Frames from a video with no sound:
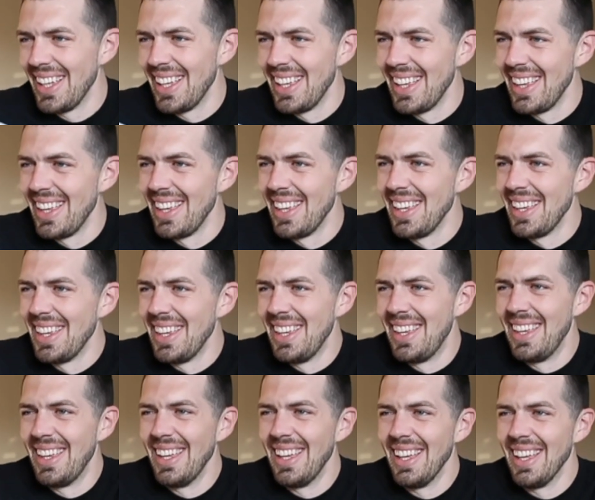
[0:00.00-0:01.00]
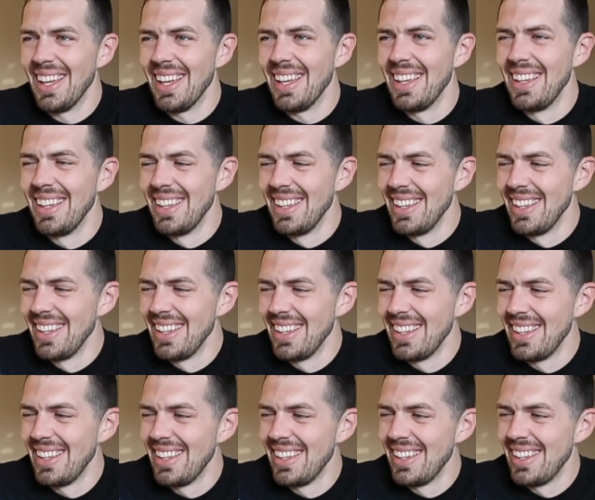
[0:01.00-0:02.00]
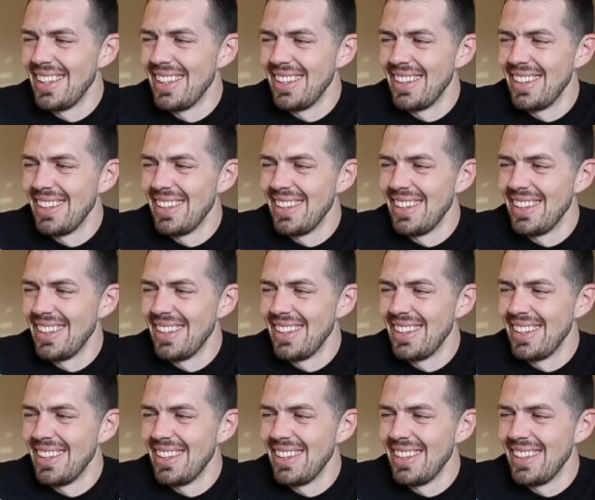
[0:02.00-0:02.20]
The person shown says nothing.